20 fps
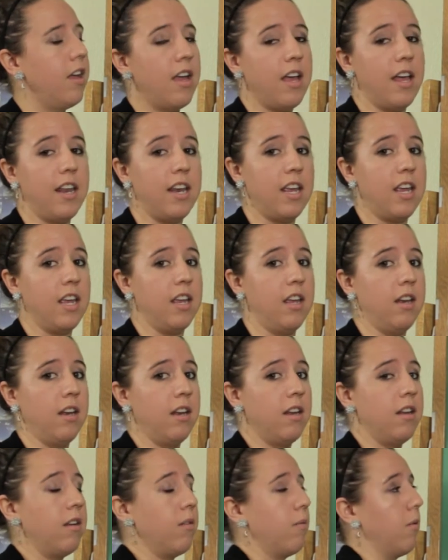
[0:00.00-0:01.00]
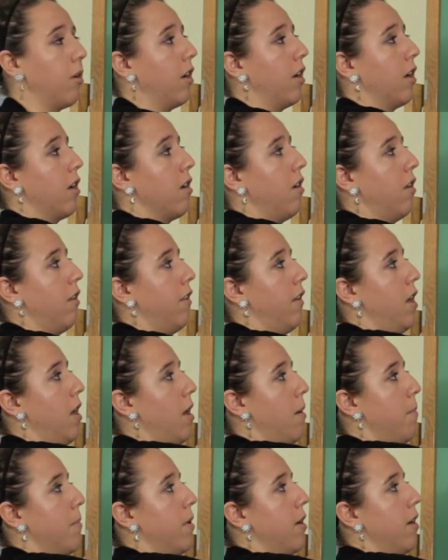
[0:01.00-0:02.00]
And n, we're going to call the
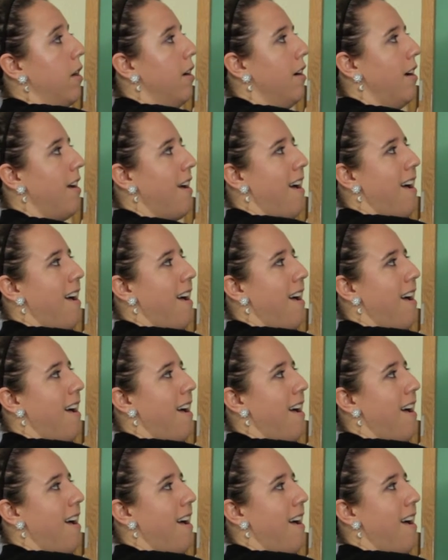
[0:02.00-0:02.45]
number,